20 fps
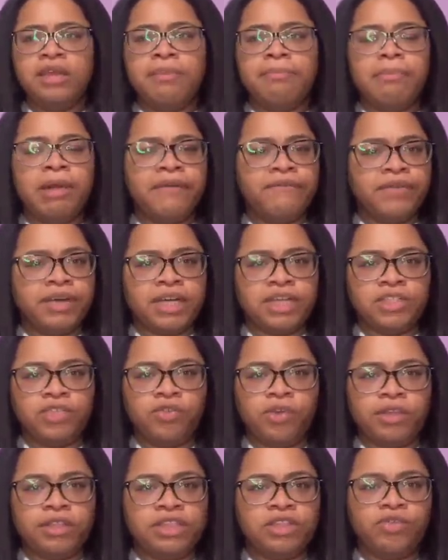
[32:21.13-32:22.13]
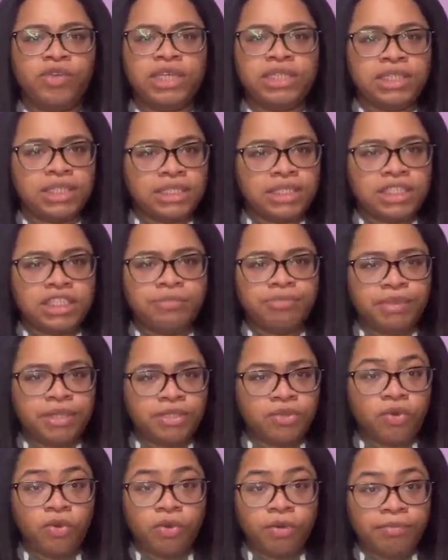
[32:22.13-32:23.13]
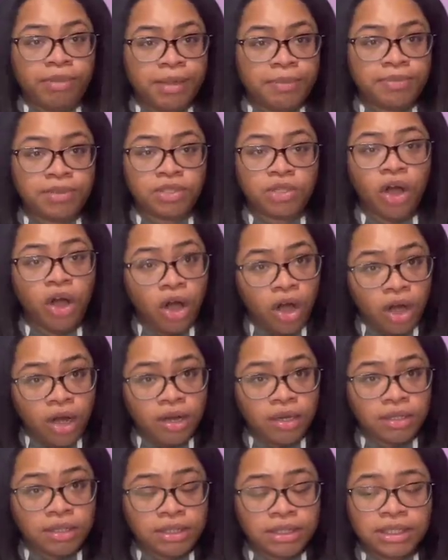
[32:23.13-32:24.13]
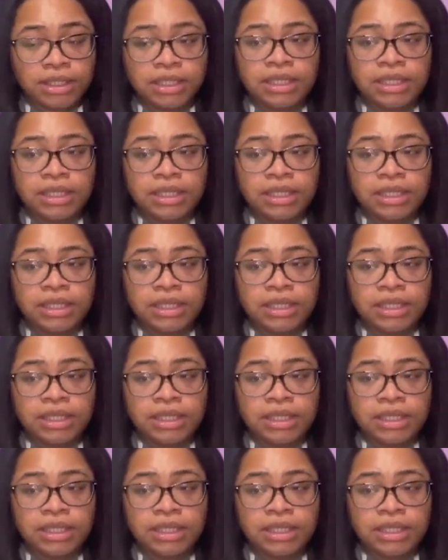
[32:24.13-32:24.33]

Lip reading: motherfucker doing 360 spins on people's cars.